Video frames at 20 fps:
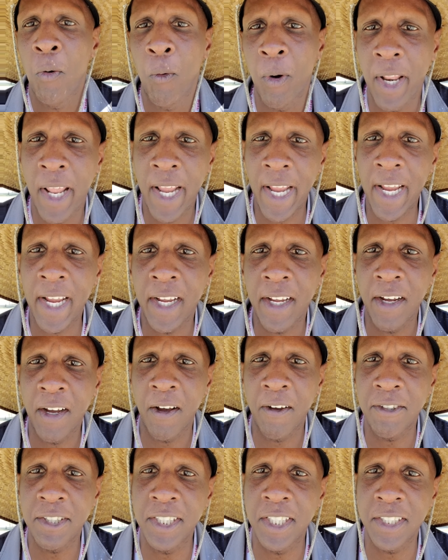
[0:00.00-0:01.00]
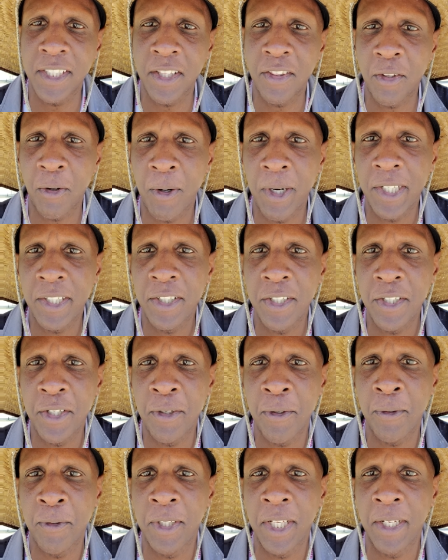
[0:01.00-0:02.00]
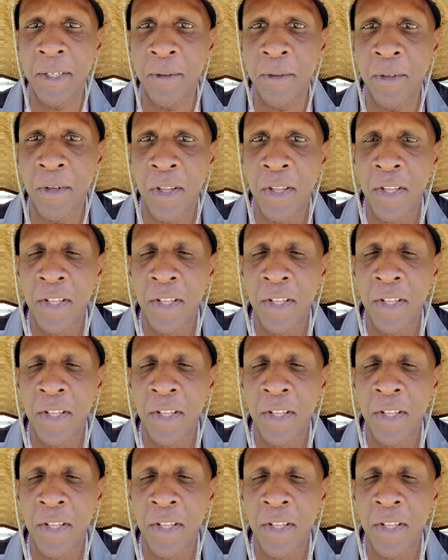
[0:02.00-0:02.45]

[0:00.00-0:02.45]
with handcuffs is a threat to you, then